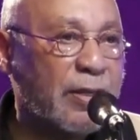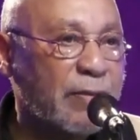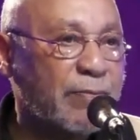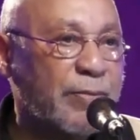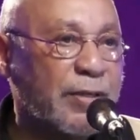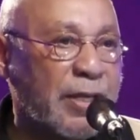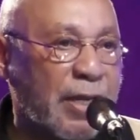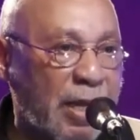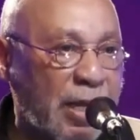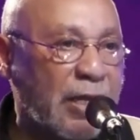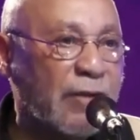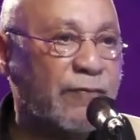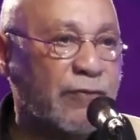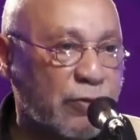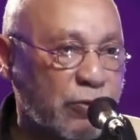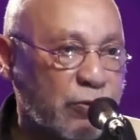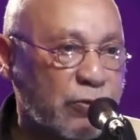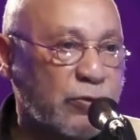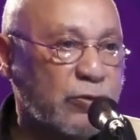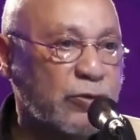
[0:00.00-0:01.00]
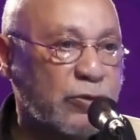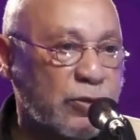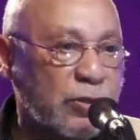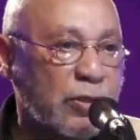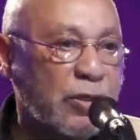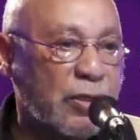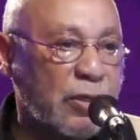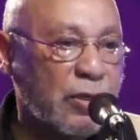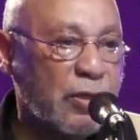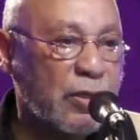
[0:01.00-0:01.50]
behaviors
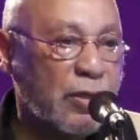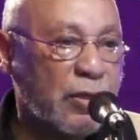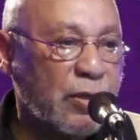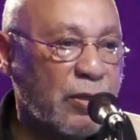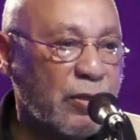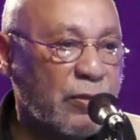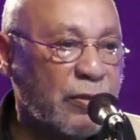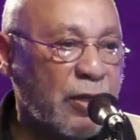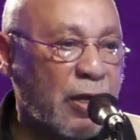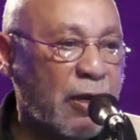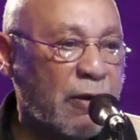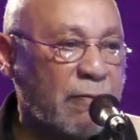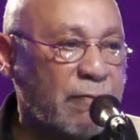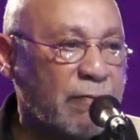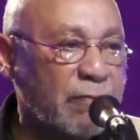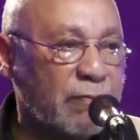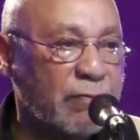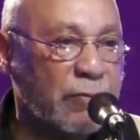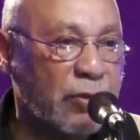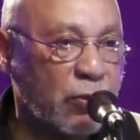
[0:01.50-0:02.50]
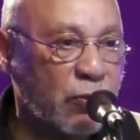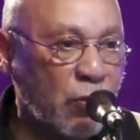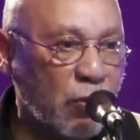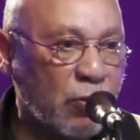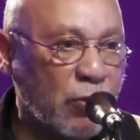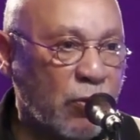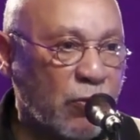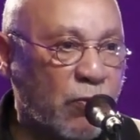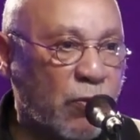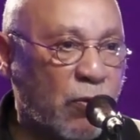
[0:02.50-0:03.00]
that,
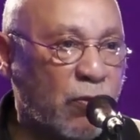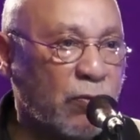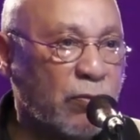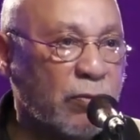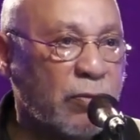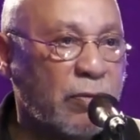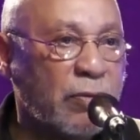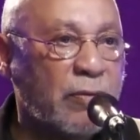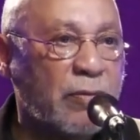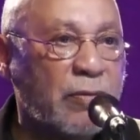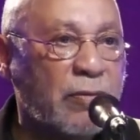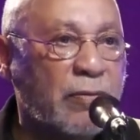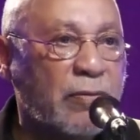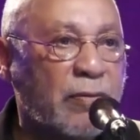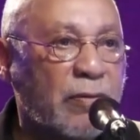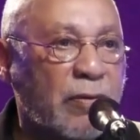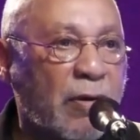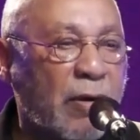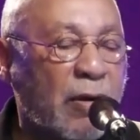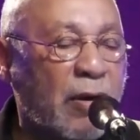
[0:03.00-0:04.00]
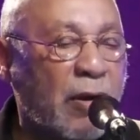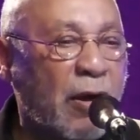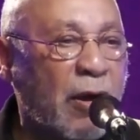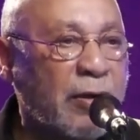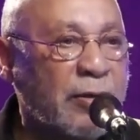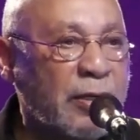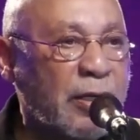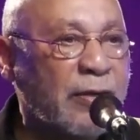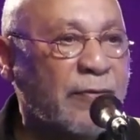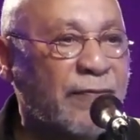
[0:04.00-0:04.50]
quote unquote, are
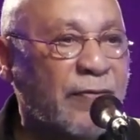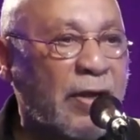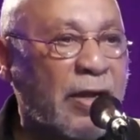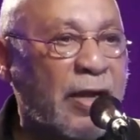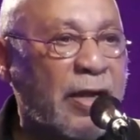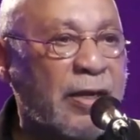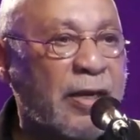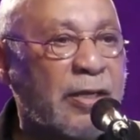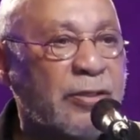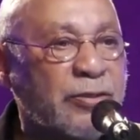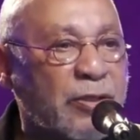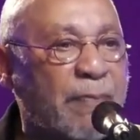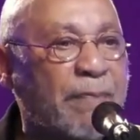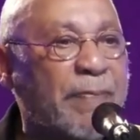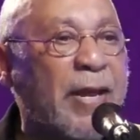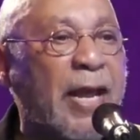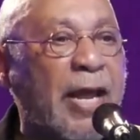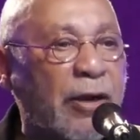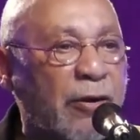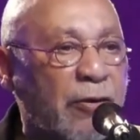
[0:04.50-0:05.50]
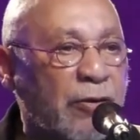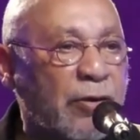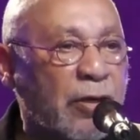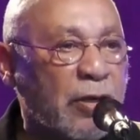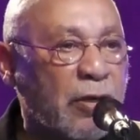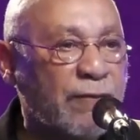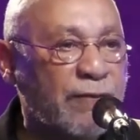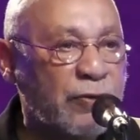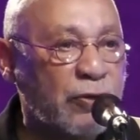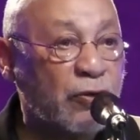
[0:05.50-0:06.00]
identified as the pattern
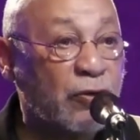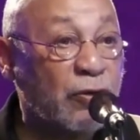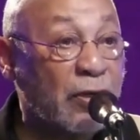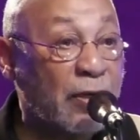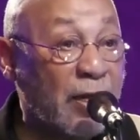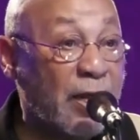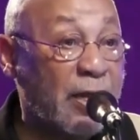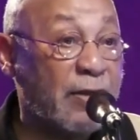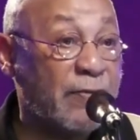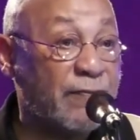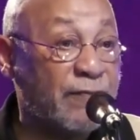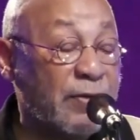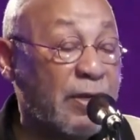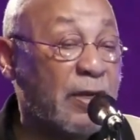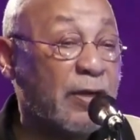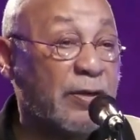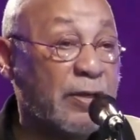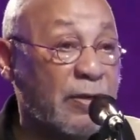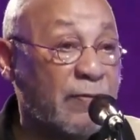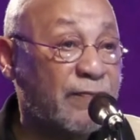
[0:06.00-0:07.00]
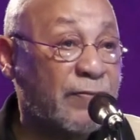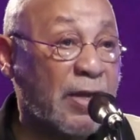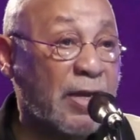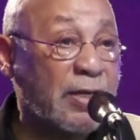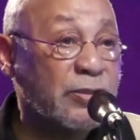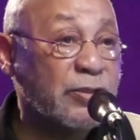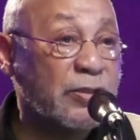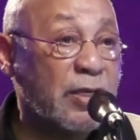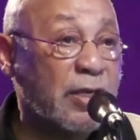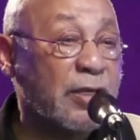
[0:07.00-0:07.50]
of your life. Now, if
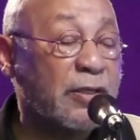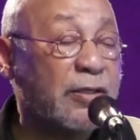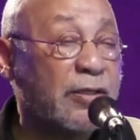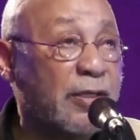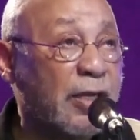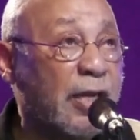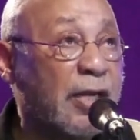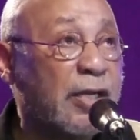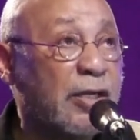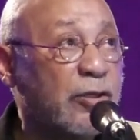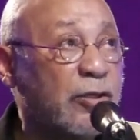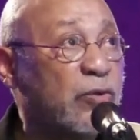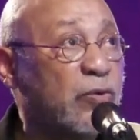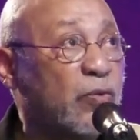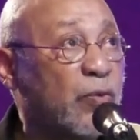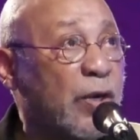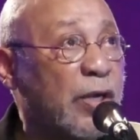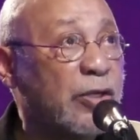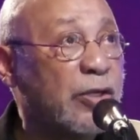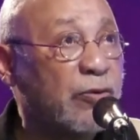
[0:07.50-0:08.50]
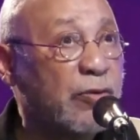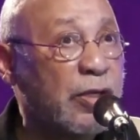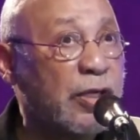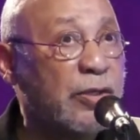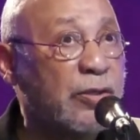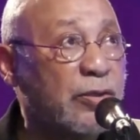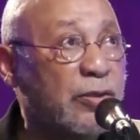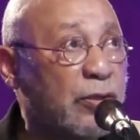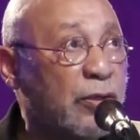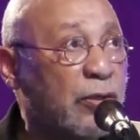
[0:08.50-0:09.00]
that's not getting you where you
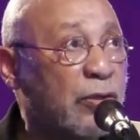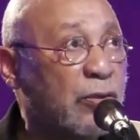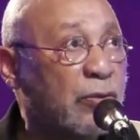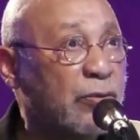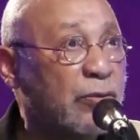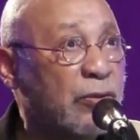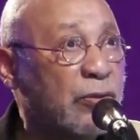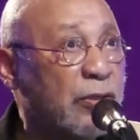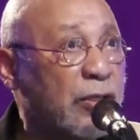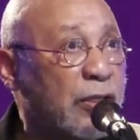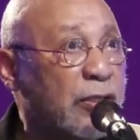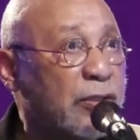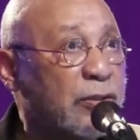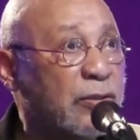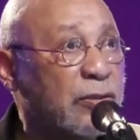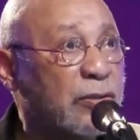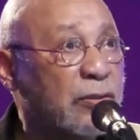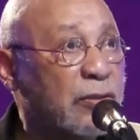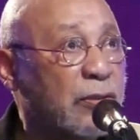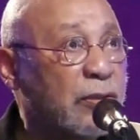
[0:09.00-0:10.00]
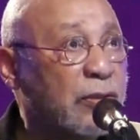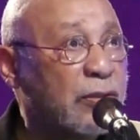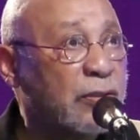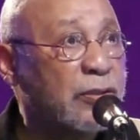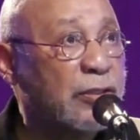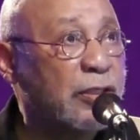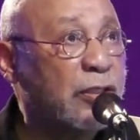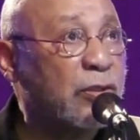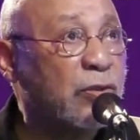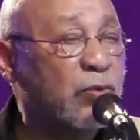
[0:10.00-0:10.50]
need to go, you need to
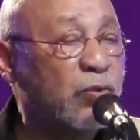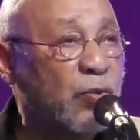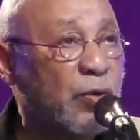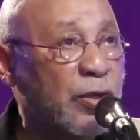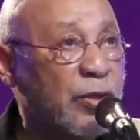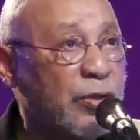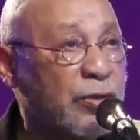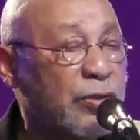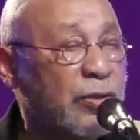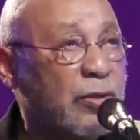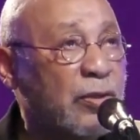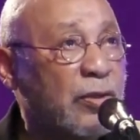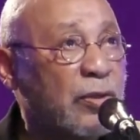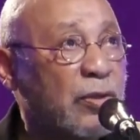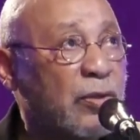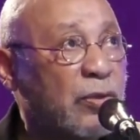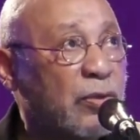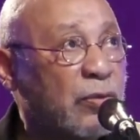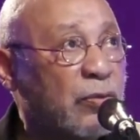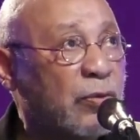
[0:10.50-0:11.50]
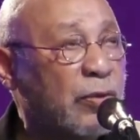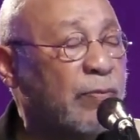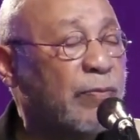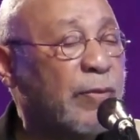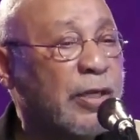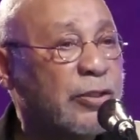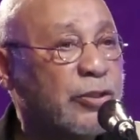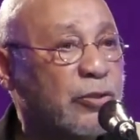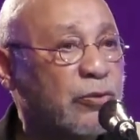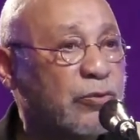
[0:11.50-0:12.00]
deal with what
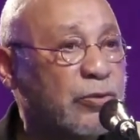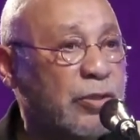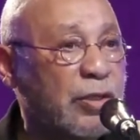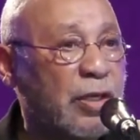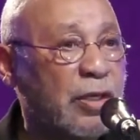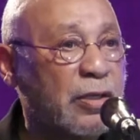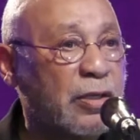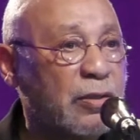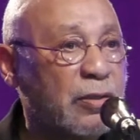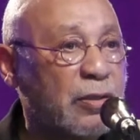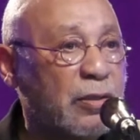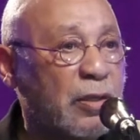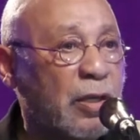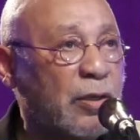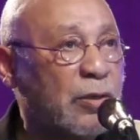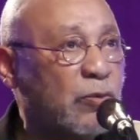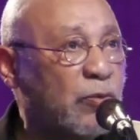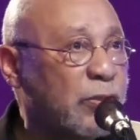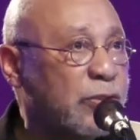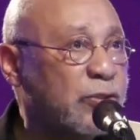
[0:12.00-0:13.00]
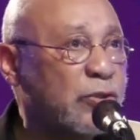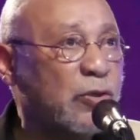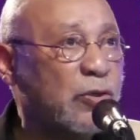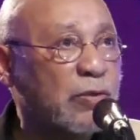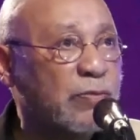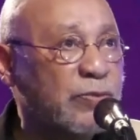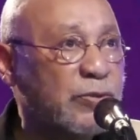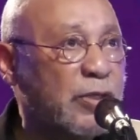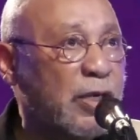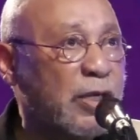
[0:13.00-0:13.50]
makes you tick. Under what
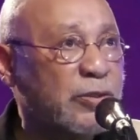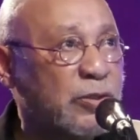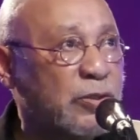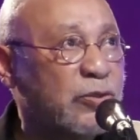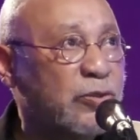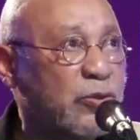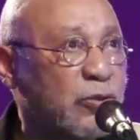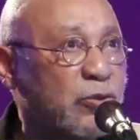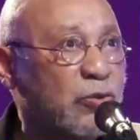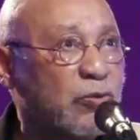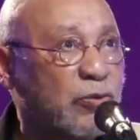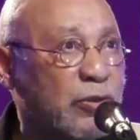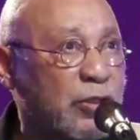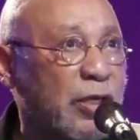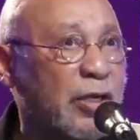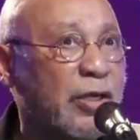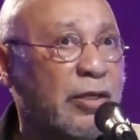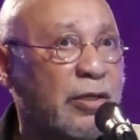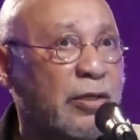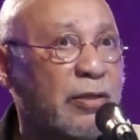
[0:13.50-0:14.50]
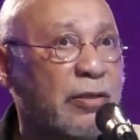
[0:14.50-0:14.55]
circumstances do you tick